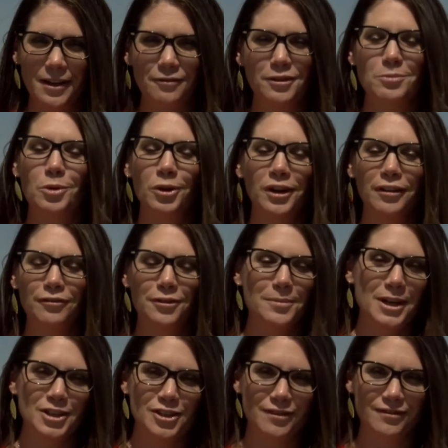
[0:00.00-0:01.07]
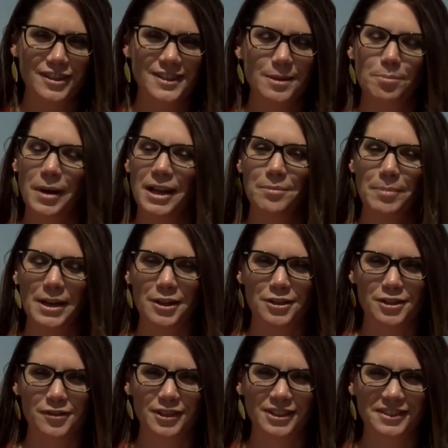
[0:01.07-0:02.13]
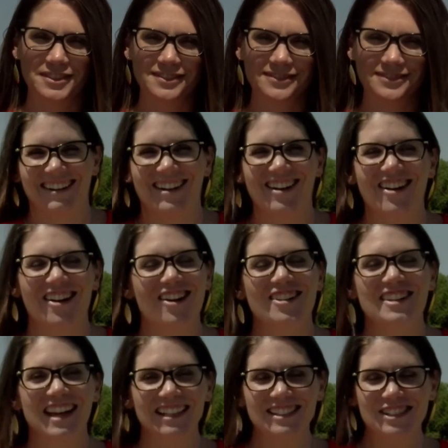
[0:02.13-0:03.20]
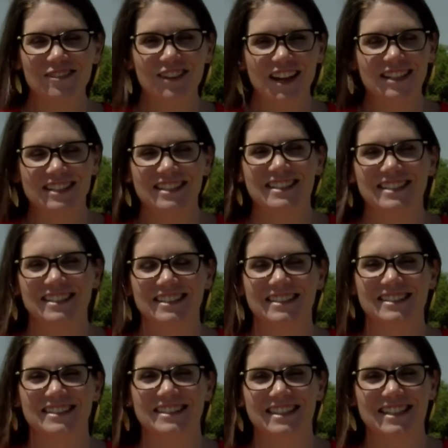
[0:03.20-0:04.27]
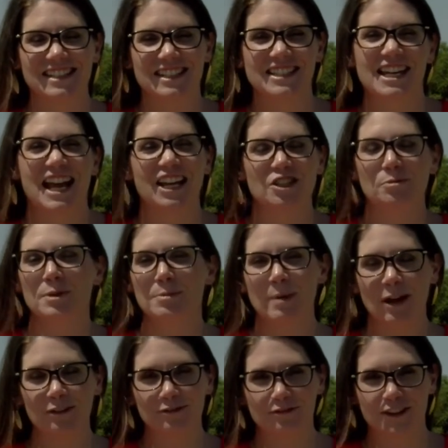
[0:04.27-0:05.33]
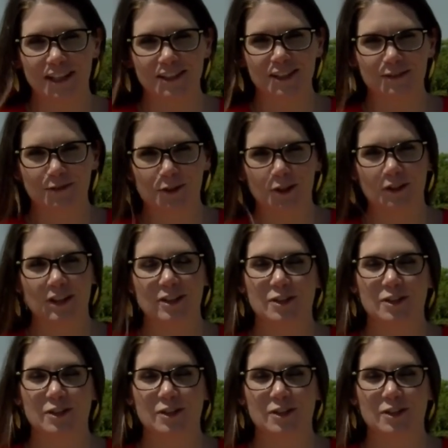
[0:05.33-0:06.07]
For more information, visit Bike Bakersfield. Our next event is the Tehachapi Mountain Festival that